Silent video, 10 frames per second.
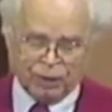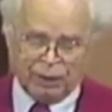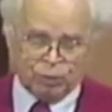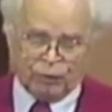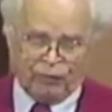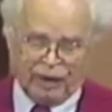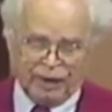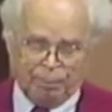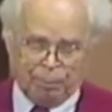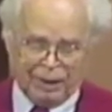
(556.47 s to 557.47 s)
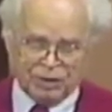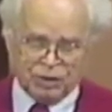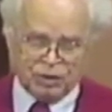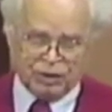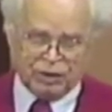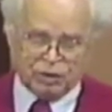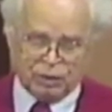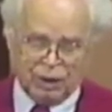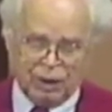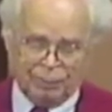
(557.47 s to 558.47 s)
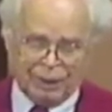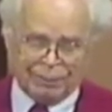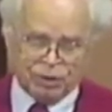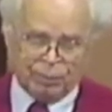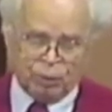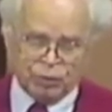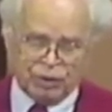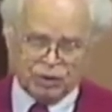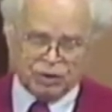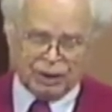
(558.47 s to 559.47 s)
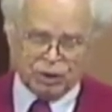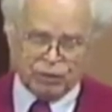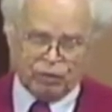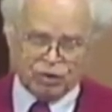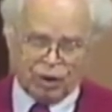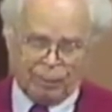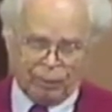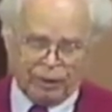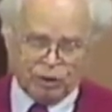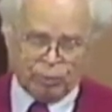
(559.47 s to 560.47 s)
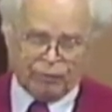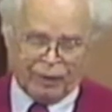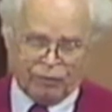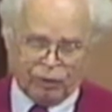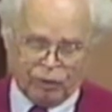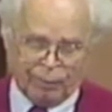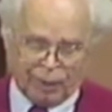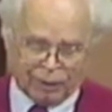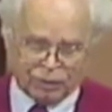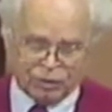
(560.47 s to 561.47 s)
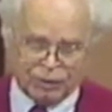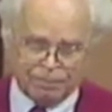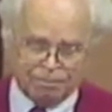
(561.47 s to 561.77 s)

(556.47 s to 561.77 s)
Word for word: It was a very blessed season, perhaps the most extensive in its operation we've ever known among us.